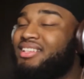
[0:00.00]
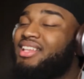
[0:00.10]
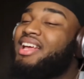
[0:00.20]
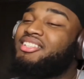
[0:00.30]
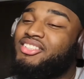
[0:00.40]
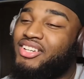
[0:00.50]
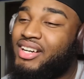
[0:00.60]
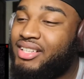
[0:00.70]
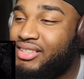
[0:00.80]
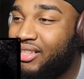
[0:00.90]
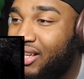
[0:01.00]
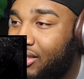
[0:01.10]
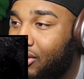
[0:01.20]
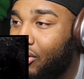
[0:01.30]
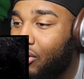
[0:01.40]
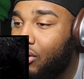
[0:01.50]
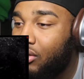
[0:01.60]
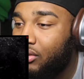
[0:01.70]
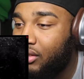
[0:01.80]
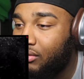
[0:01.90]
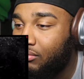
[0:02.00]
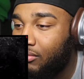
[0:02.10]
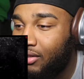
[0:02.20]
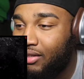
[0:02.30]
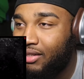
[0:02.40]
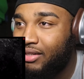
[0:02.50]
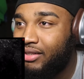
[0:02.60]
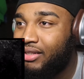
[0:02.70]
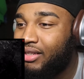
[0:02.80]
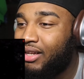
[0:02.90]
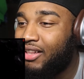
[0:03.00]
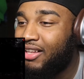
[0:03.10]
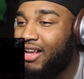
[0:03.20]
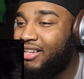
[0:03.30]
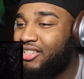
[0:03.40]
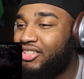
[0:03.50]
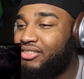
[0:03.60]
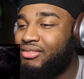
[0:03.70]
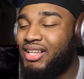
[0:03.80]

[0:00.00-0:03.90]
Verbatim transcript: That's crazy. I called it nigga. I just,